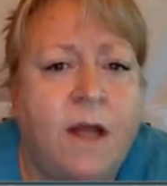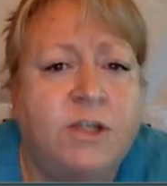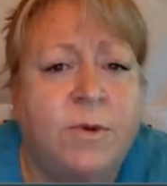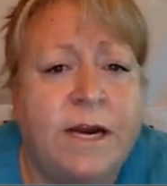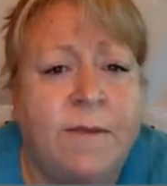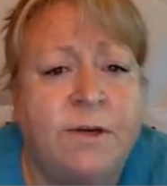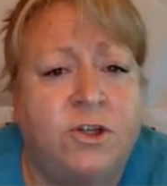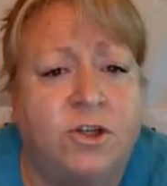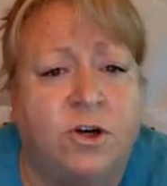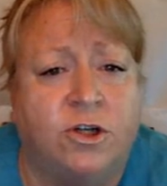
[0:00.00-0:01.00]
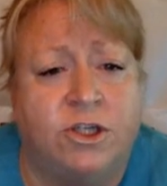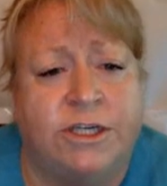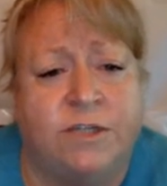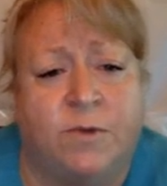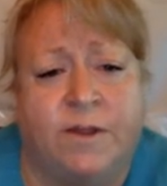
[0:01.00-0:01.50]
So an image search
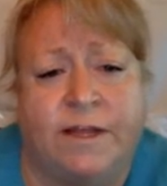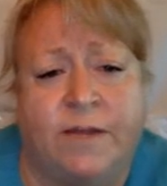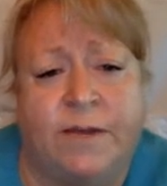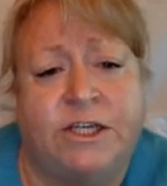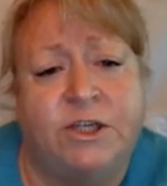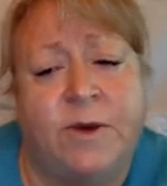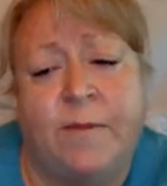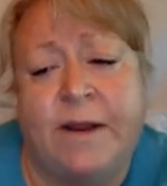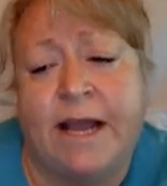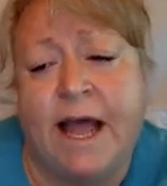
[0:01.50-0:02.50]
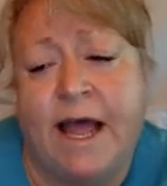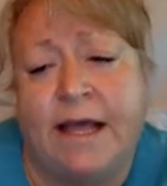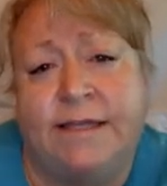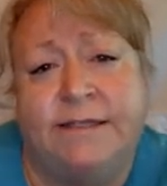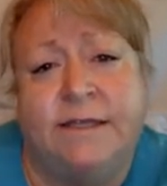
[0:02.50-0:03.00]
is one thing that we can do. And
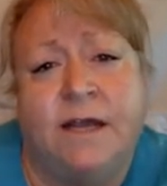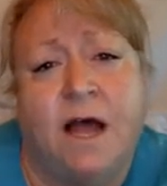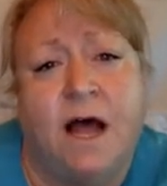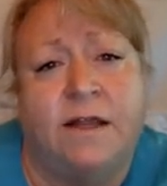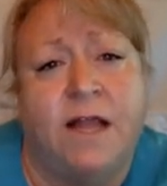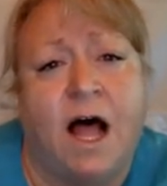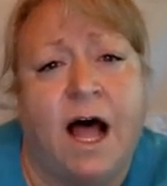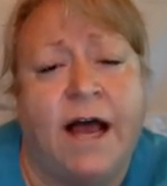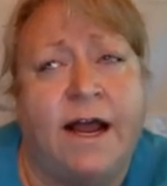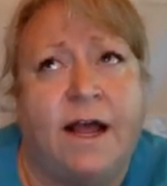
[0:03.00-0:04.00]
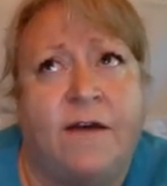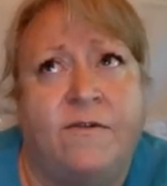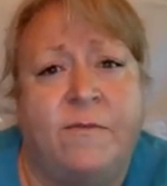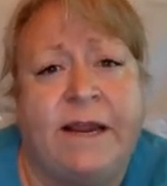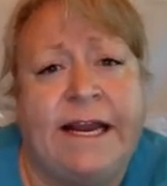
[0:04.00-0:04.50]
because a lot
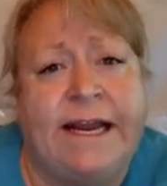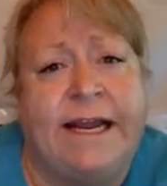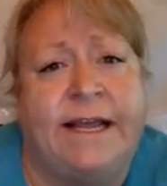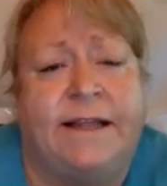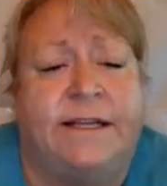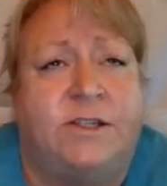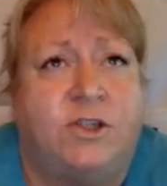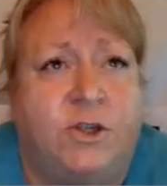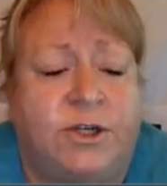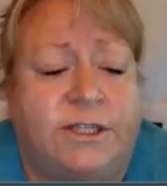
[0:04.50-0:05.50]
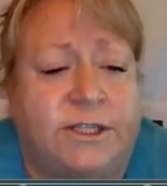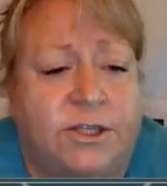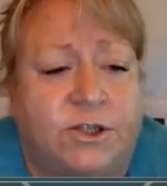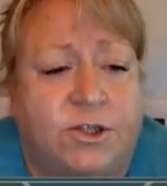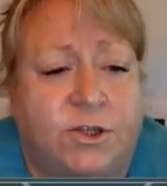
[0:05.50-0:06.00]
of media that students
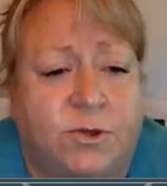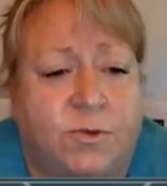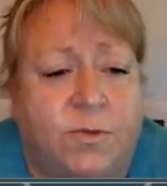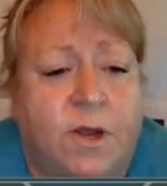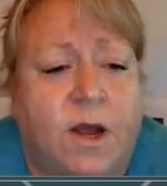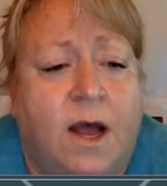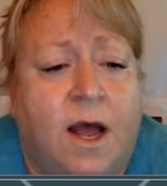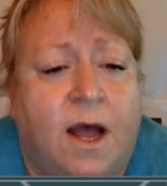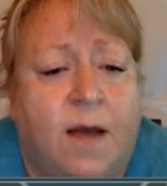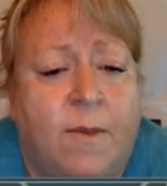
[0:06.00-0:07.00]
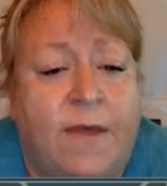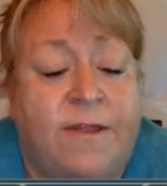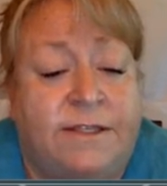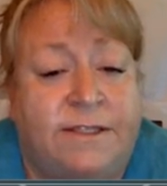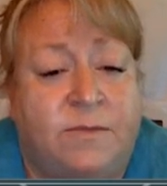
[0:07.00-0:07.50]
consume, um, and
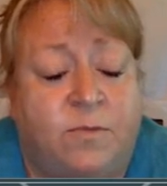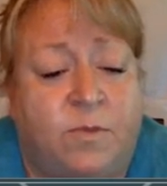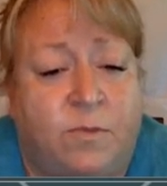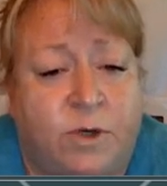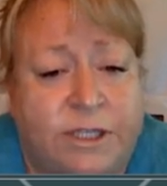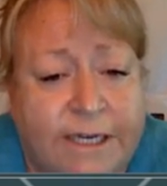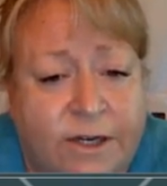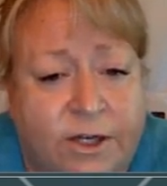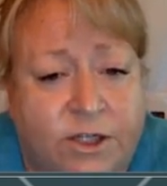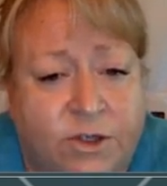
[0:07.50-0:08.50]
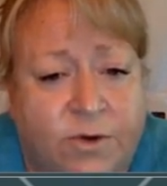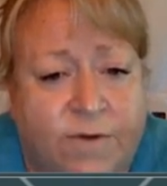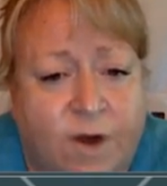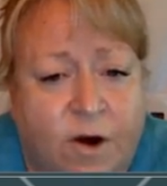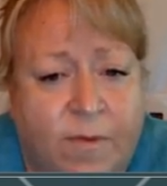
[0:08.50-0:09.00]
this is particularly true of
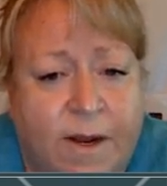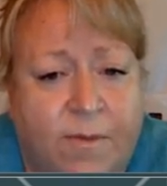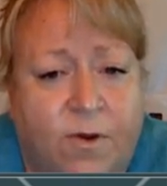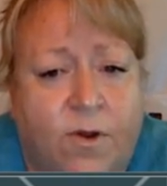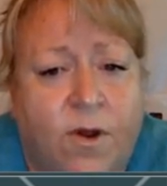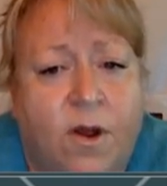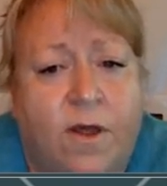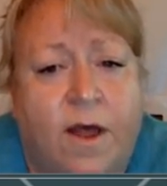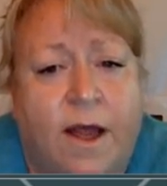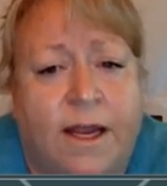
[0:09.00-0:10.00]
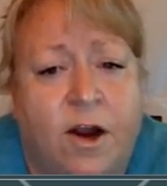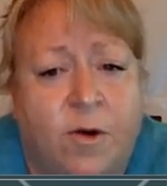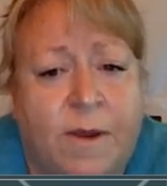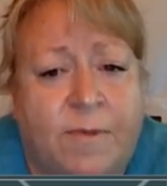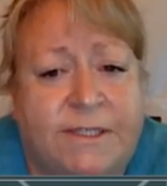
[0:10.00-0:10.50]
younger people. Uh, younger
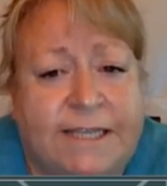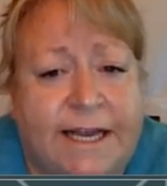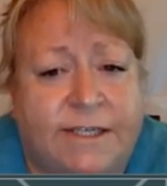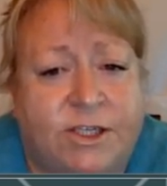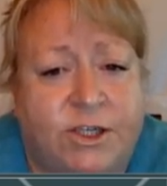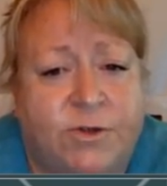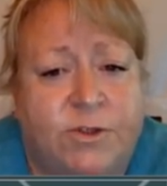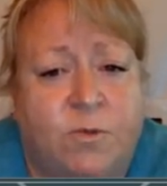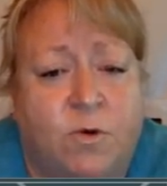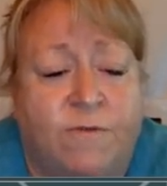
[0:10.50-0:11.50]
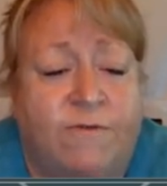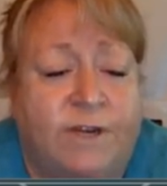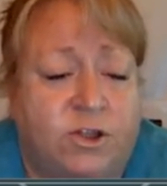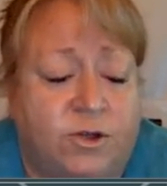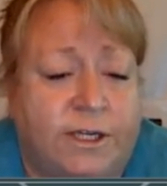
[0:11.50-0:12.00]
people tend to use more
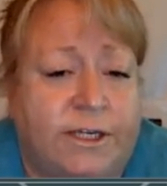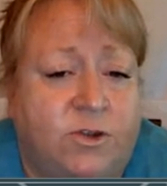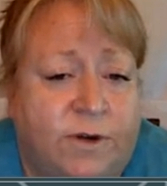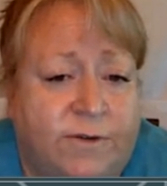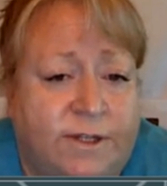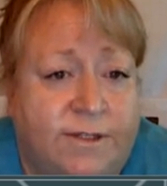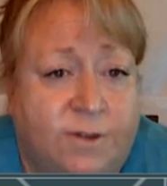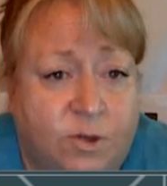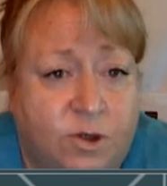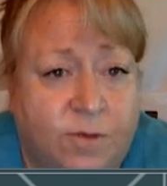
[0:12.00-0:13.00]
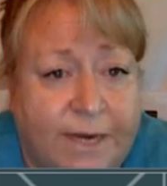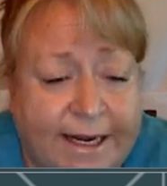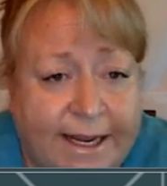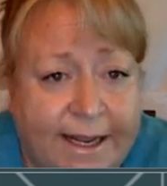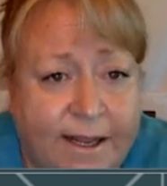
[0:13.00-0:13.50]
visually driven social
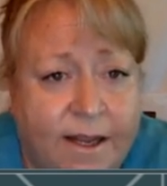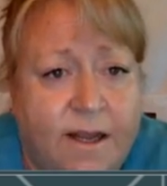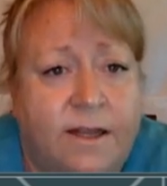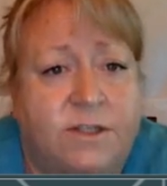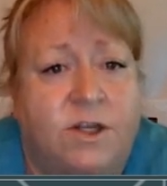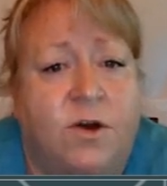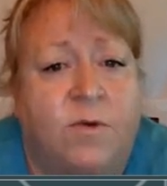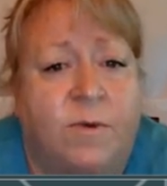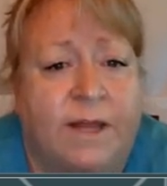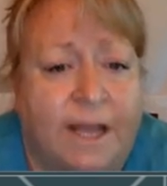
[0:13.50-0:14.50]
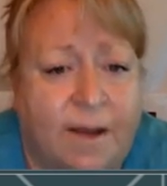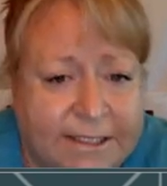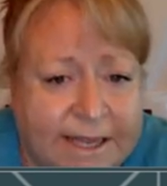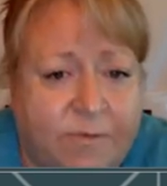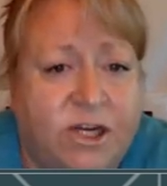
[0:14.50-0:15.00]
media. So when we think about
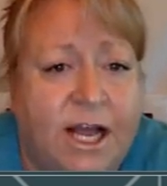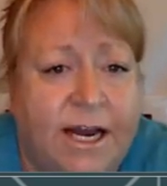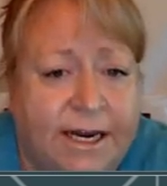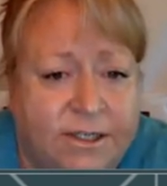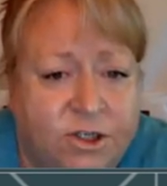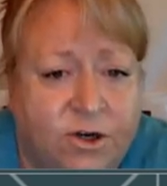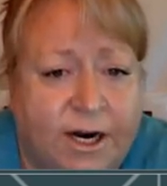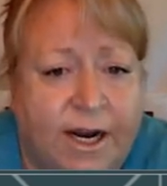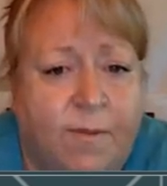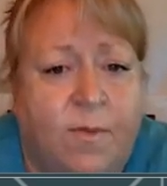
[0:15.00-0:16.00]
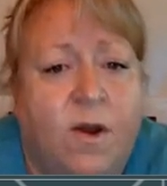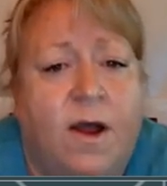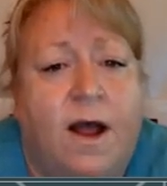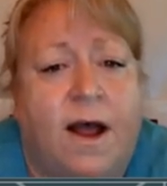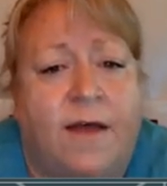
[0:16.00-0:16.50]
Snapchat and Instagram,
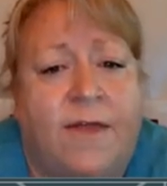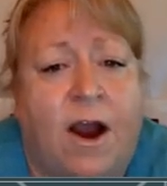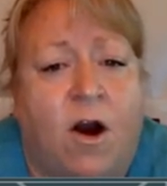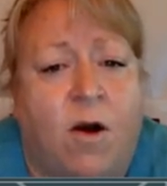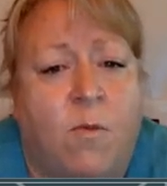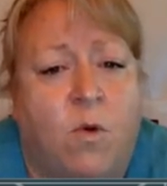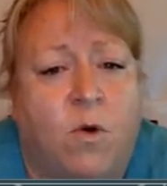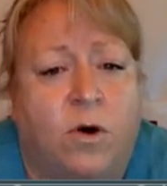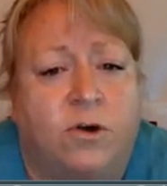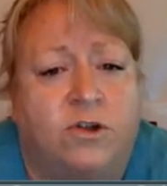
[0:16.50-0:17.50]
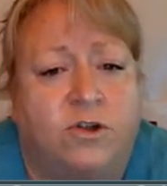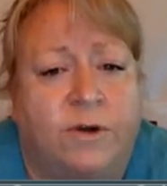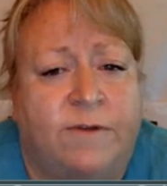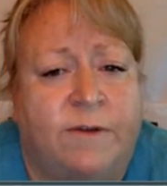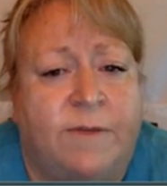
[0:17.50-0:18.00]
uh, they are more
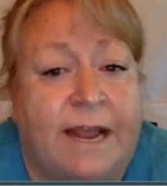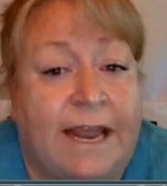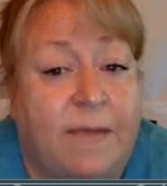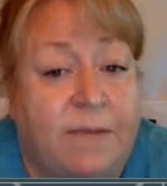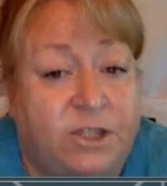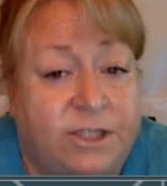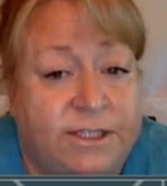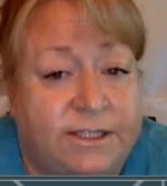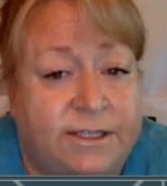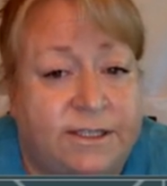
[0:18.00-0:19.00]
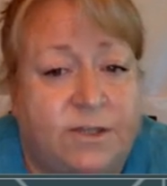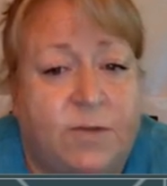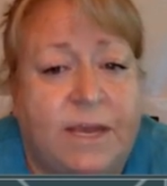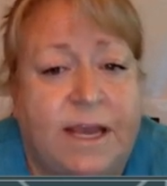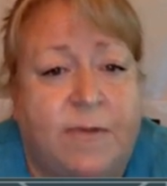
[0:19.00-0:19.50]
driven by images. So
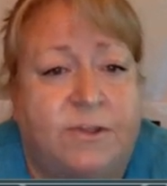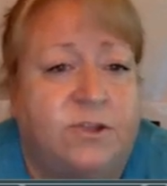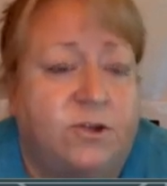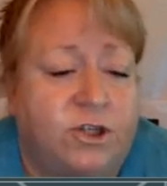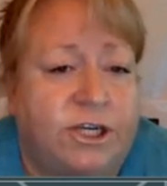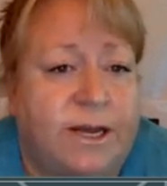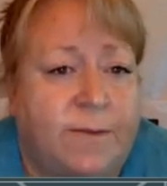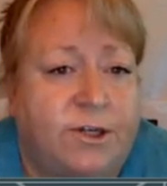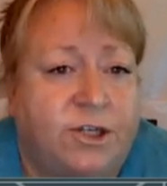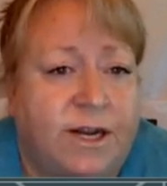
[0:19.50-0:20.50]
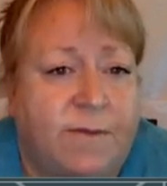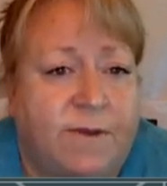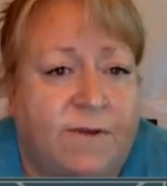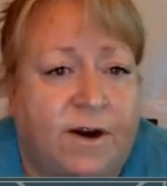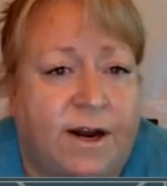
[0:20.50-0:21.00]
being able to search an image can be
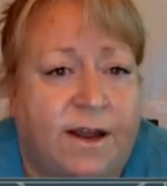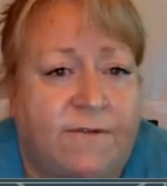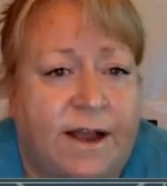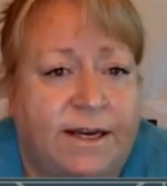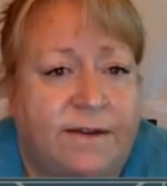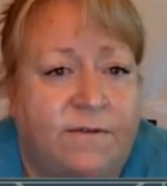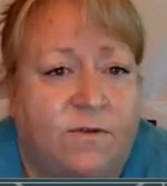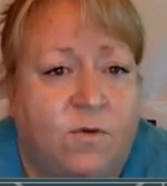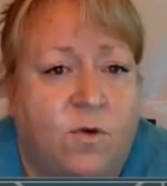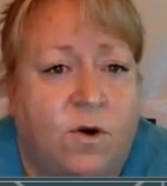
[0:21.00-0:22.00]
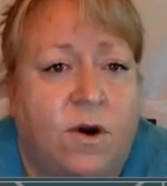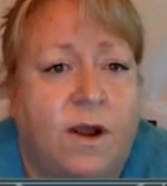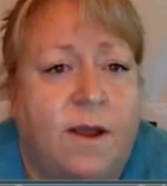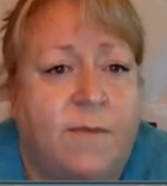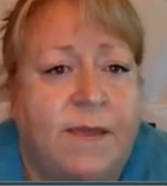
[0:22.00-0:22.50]
very effective for
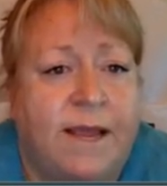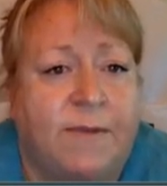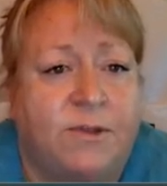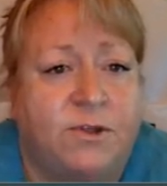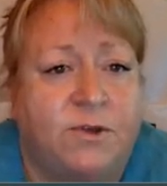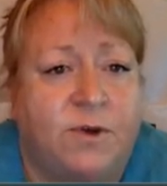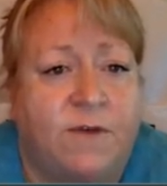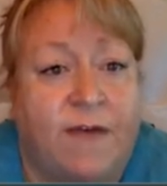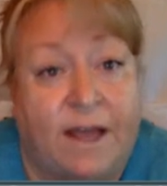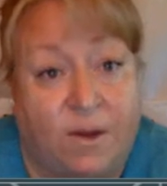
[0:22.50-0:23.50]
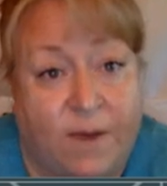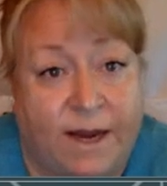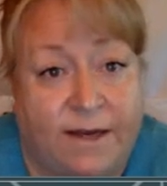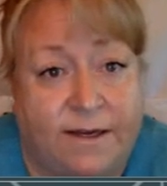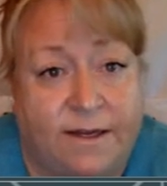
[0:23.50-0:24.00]
being able to
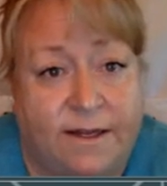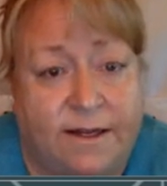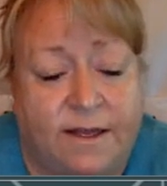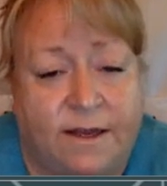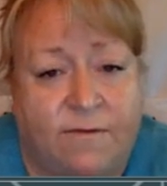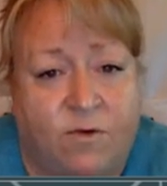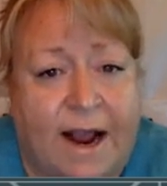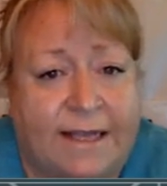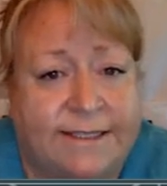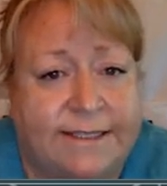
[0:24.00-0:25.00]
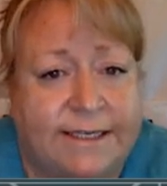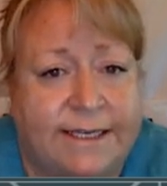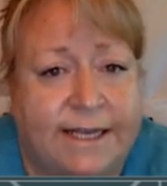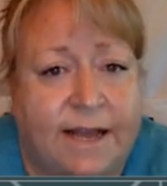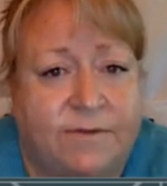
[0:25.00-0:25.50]
evaluate the
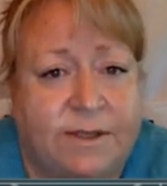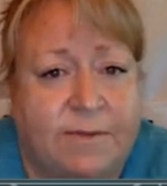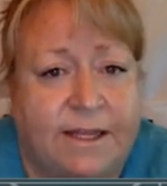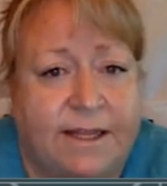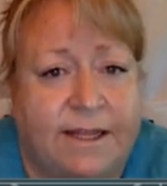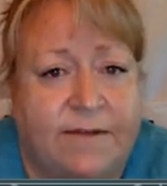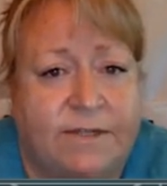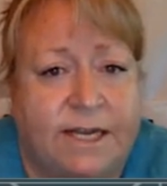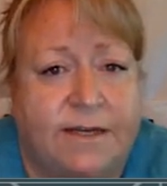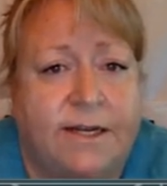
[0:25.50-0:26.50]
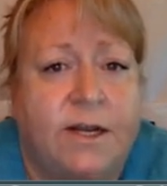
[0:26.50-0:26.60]
veracity of something that they've done.